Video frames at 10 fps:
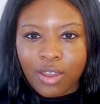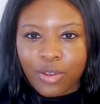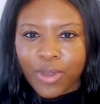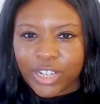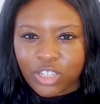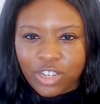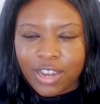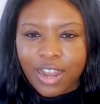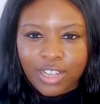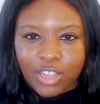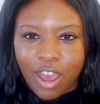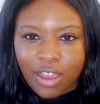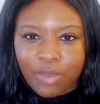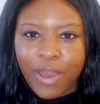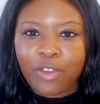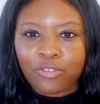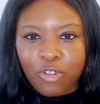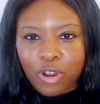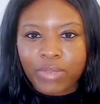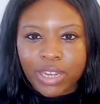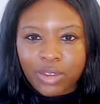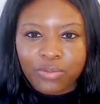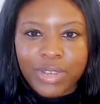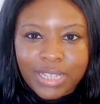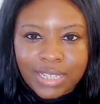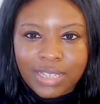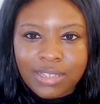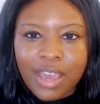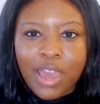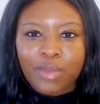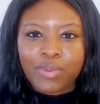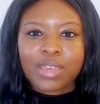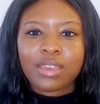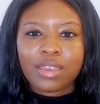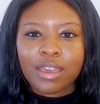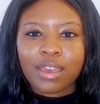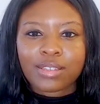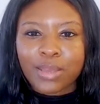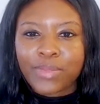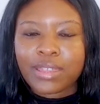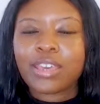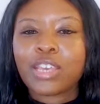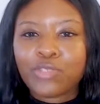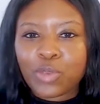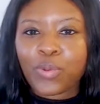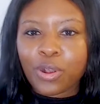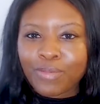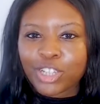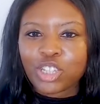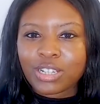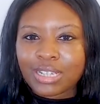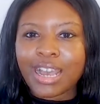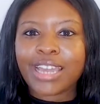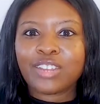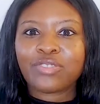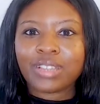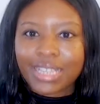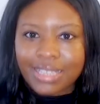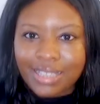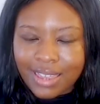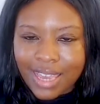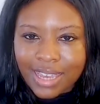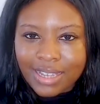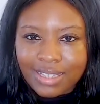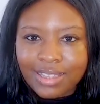question, I talk about for many reasons being something that gives you permission to kind of list things,